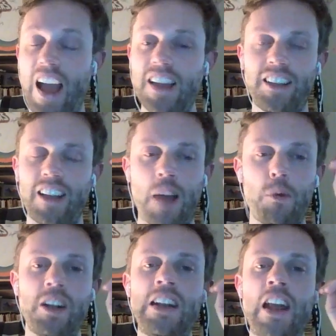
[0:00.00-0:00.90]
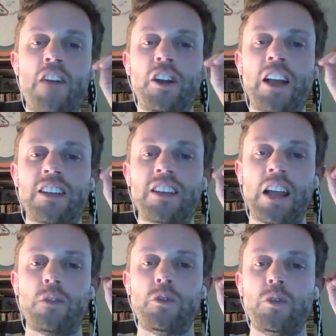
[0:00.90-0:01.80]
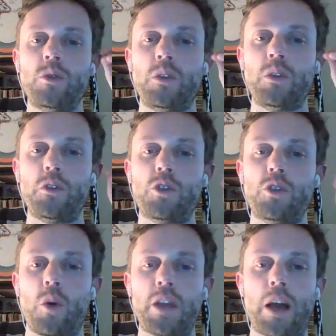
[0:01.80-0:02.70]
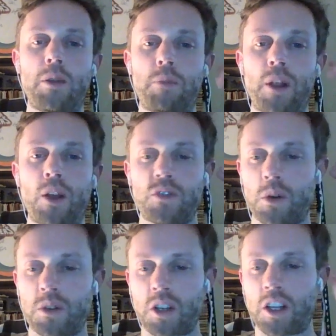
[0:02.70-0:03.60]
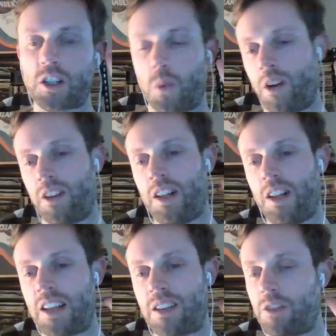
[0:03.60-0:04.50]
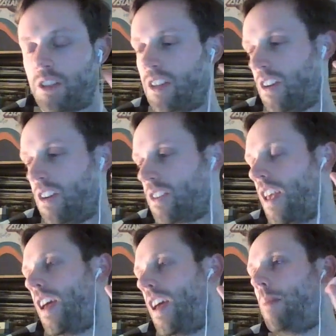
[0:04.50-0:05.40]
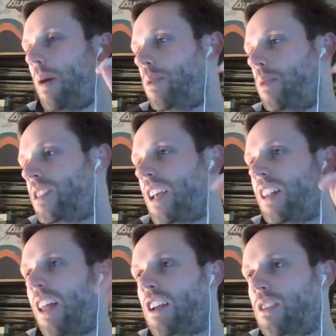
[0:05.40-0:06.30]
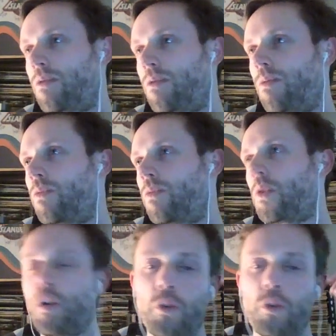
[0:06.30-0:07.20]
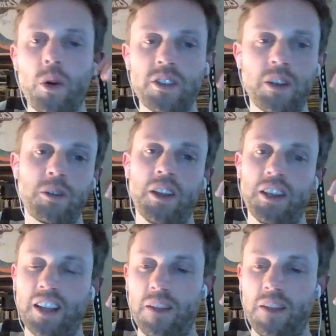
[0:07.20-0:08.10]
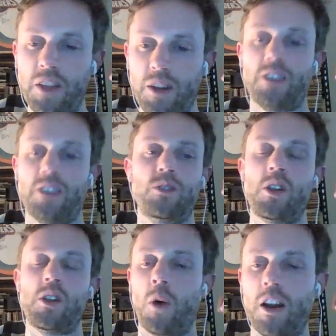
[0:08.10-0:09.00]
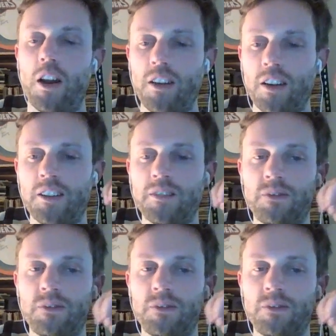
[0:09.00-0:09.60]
I would have never guessed that. If you told me how many playoff series the Knicks won in the last 17 years, I probably would have said 3 or 4 or something like that. I didn't realize it was only one.